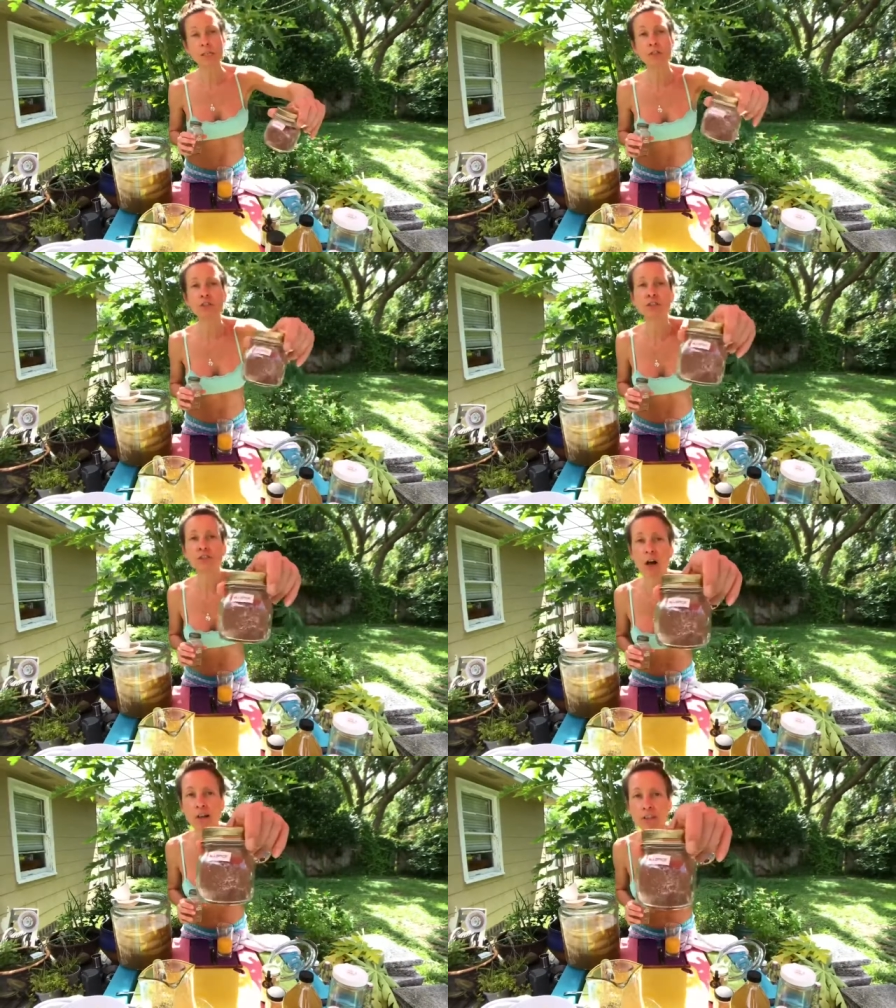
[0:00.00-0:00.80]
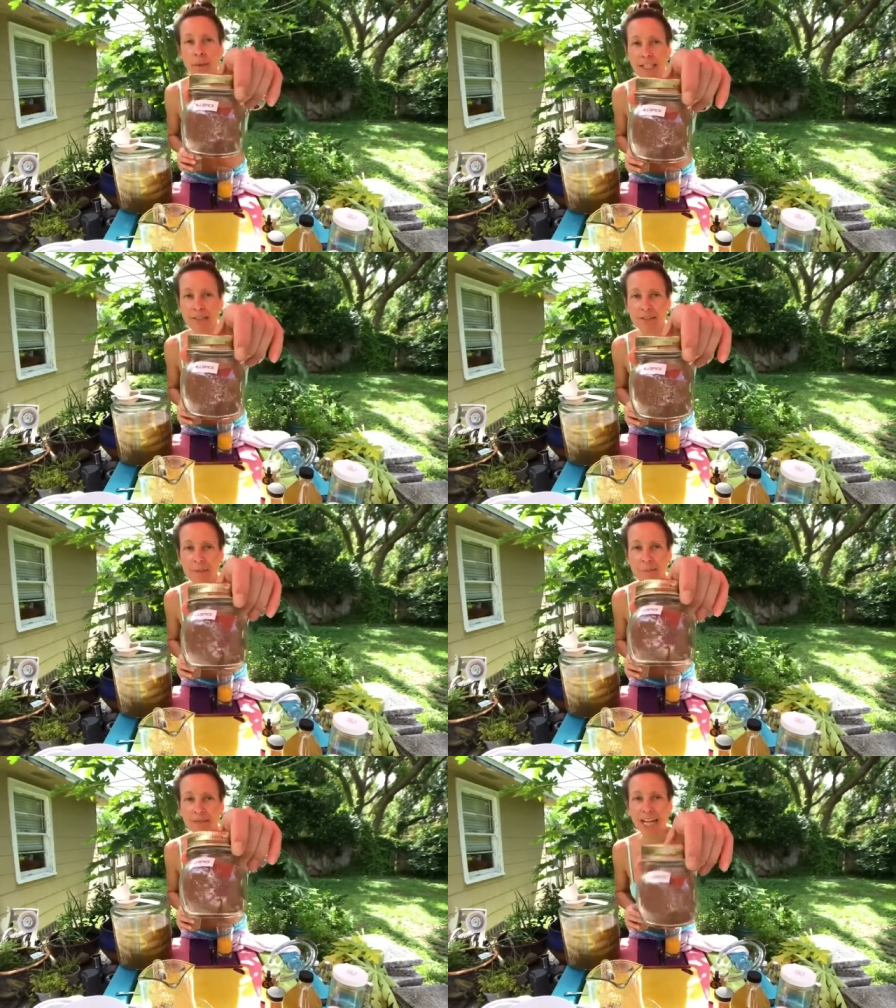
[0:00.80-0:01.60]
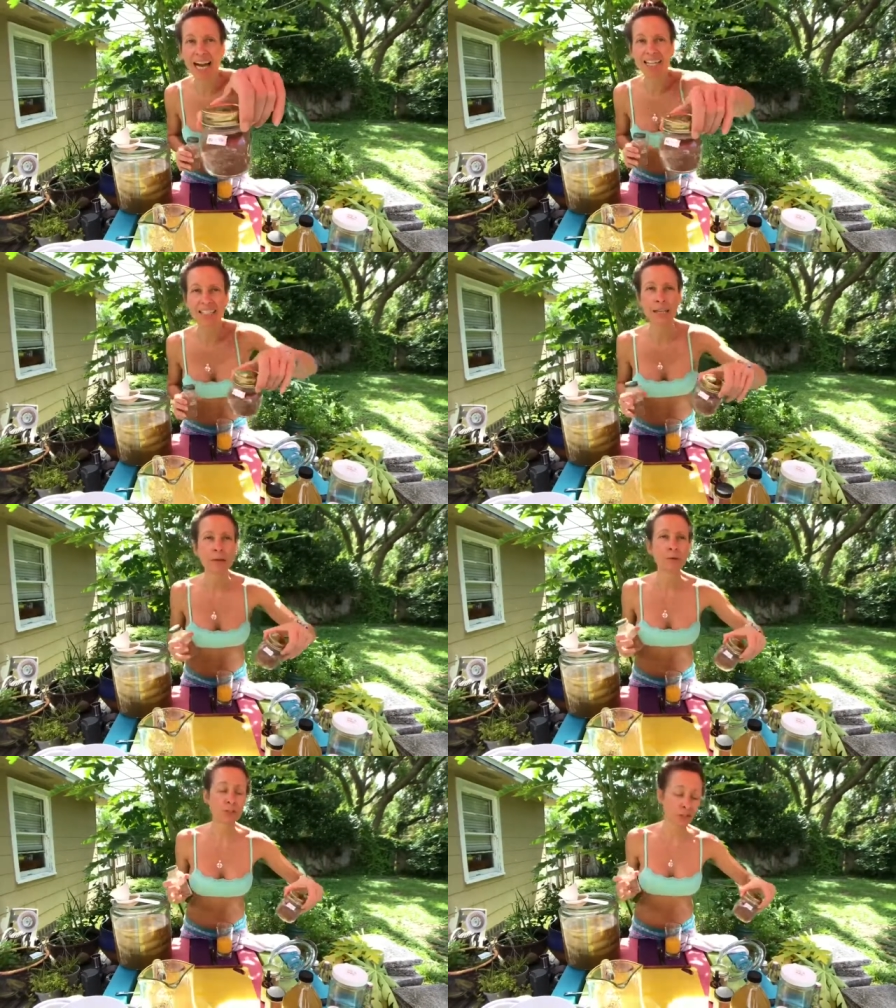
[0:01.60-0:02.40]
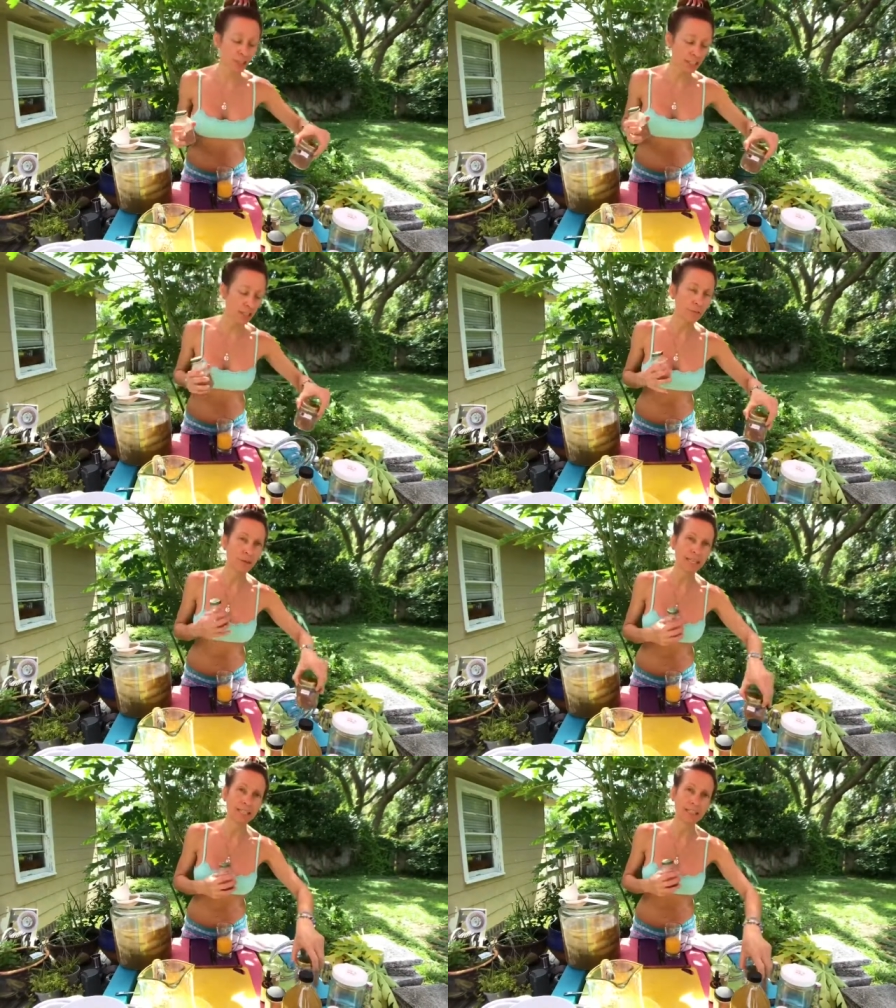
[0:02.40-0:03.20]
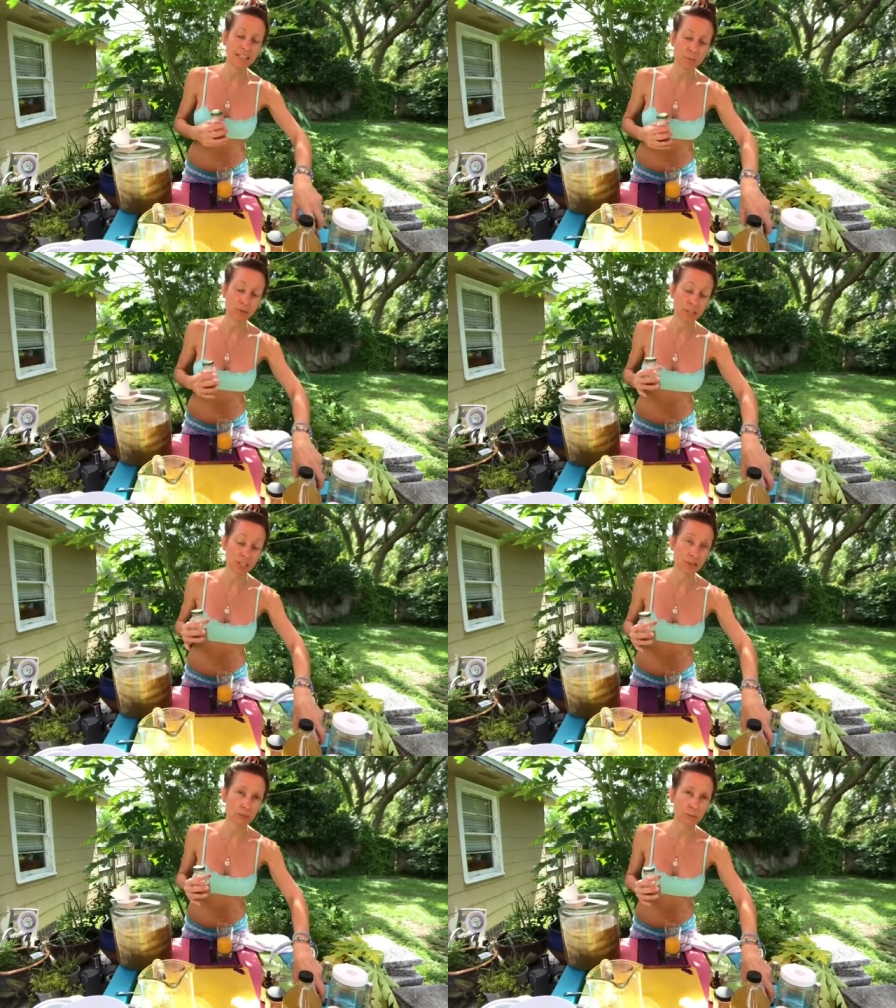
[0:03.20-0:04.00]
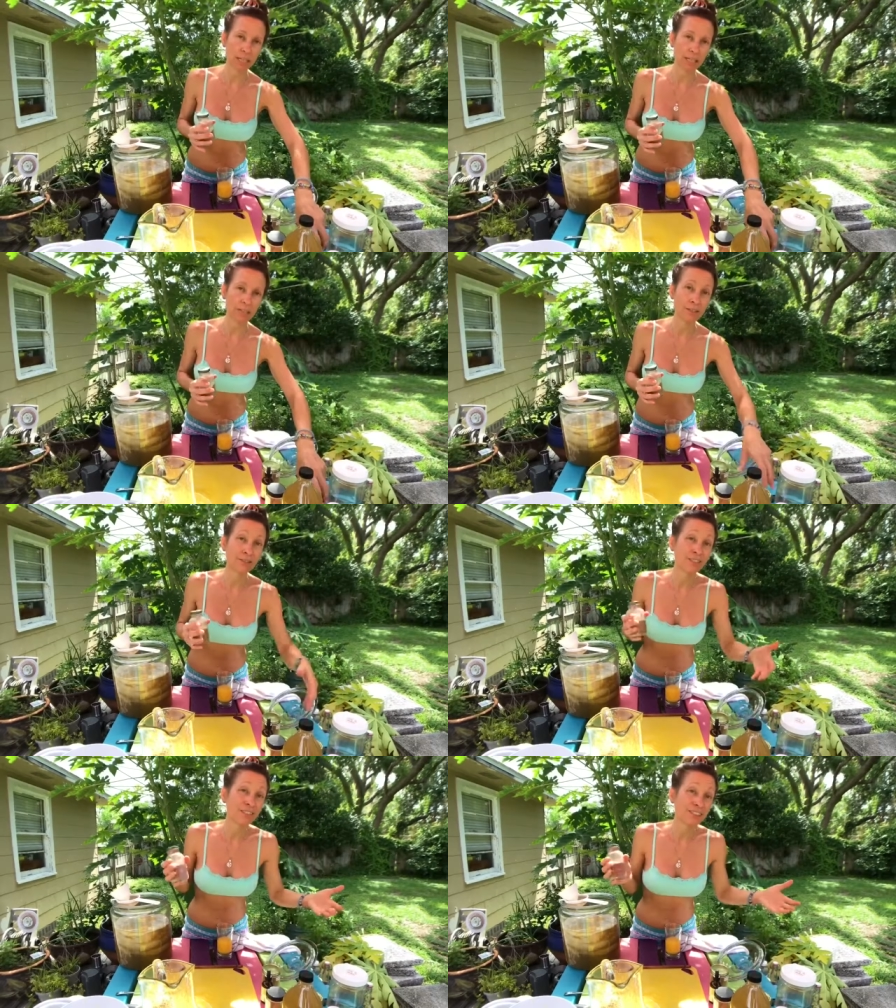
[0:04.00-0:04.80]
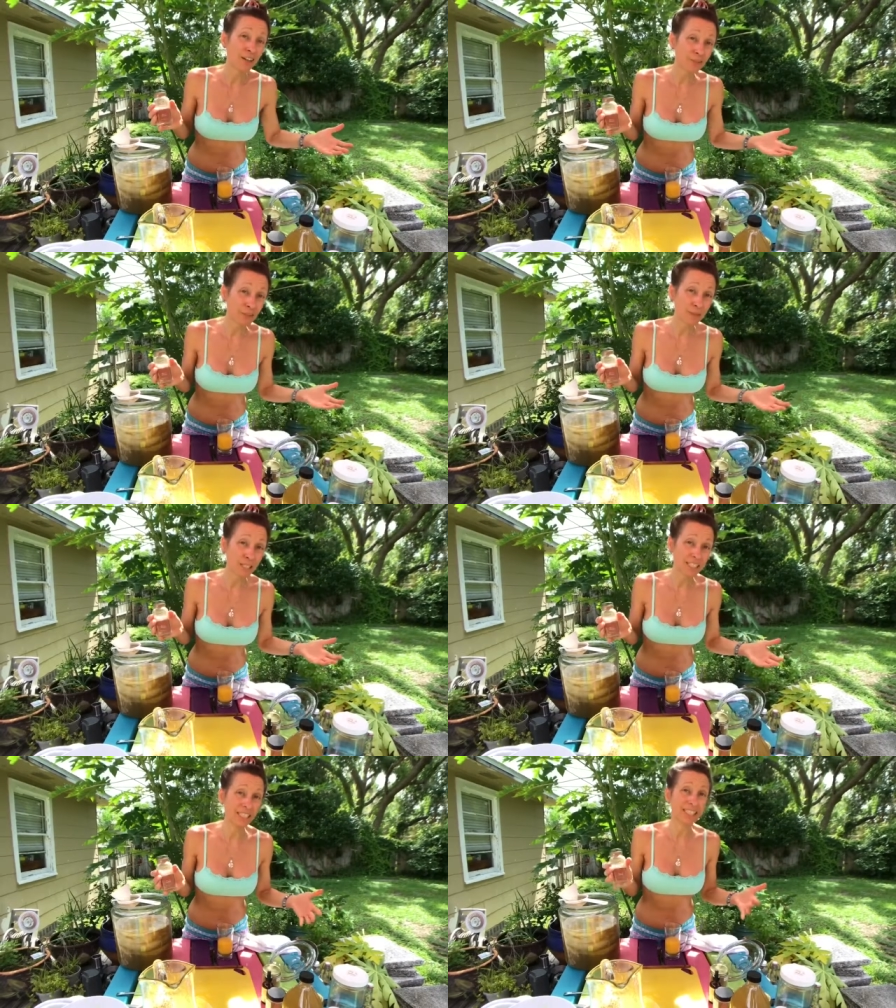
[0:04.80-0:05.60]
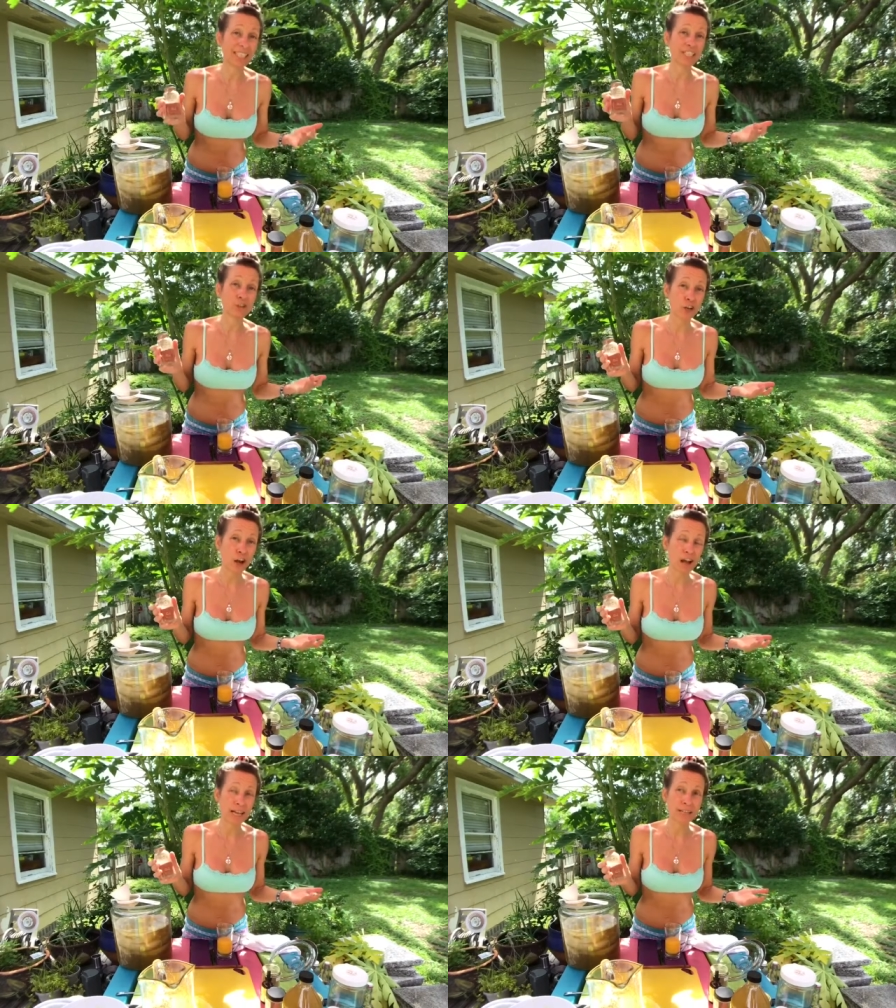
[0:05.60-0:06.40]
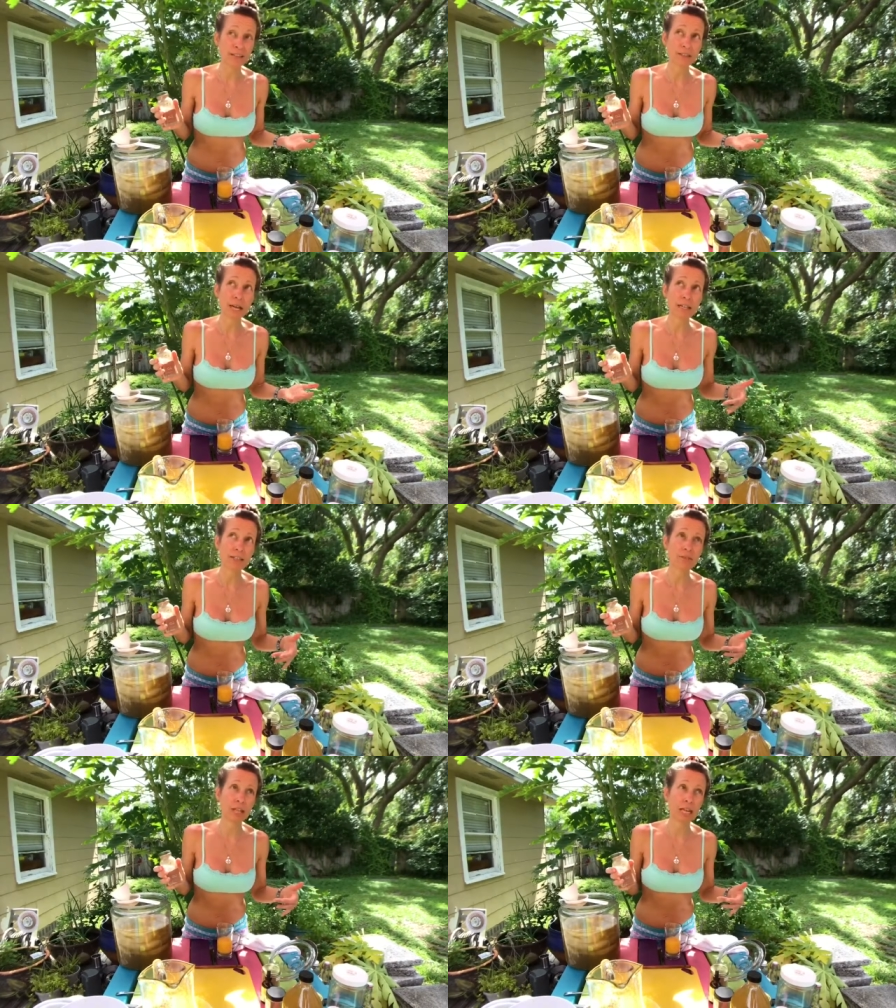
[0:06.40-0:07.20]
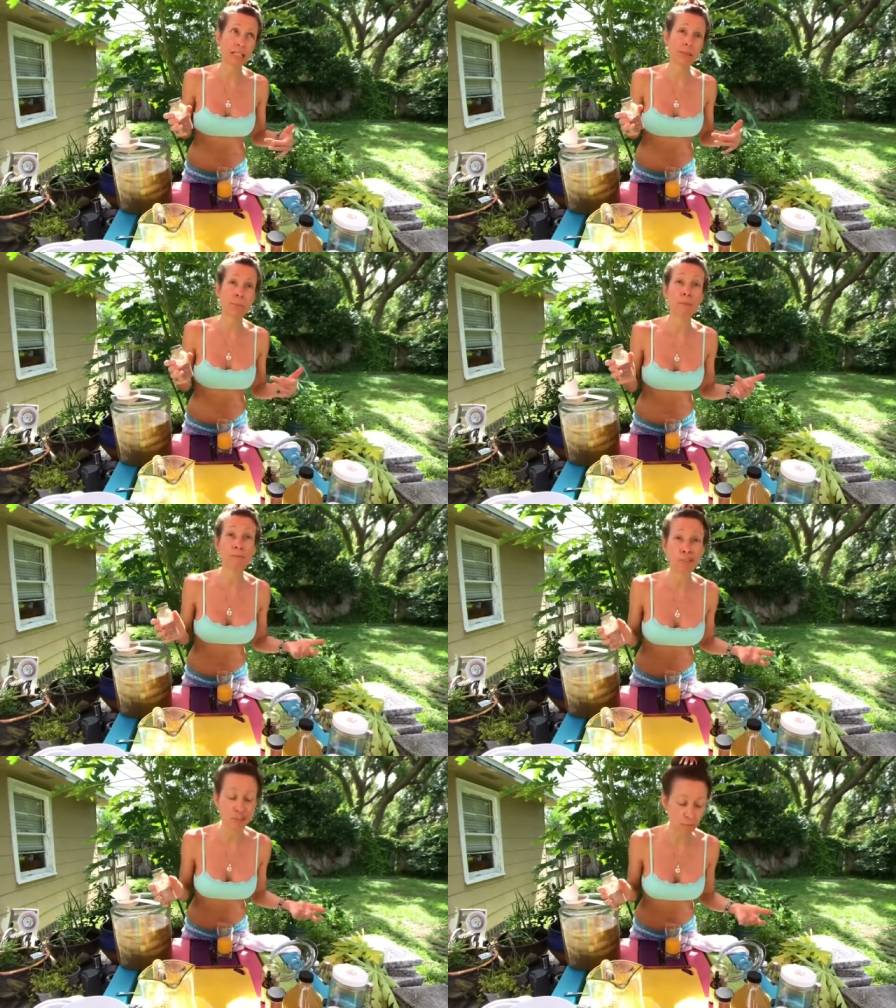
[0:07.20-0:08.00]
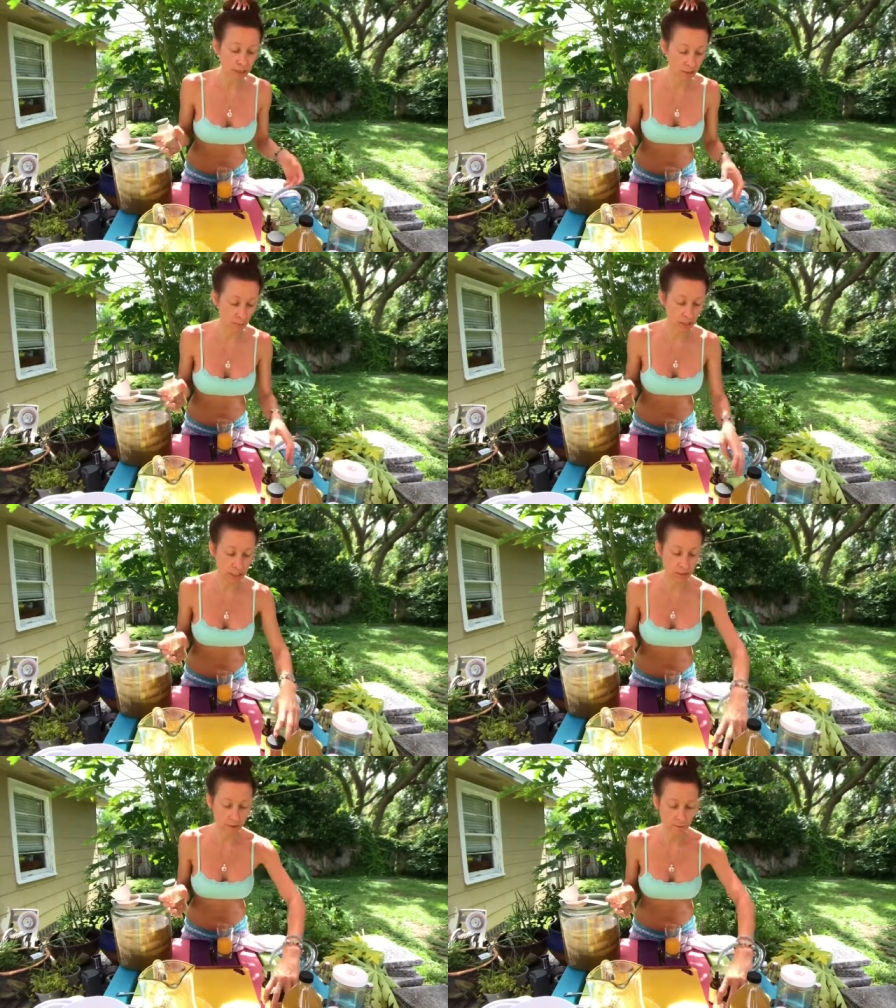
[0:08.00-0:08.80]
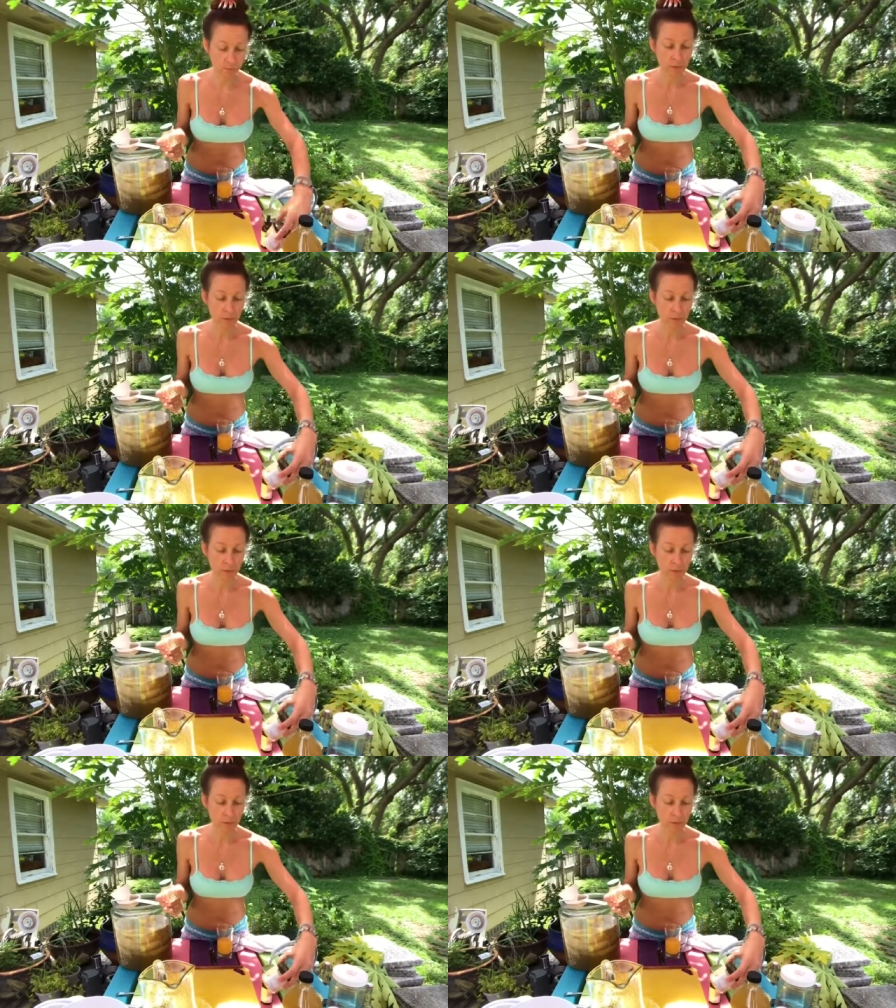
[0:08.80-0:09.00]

You can use allspice. I started out making this particular blend ultimately like a chai, kind of like the pumpkin spice blend.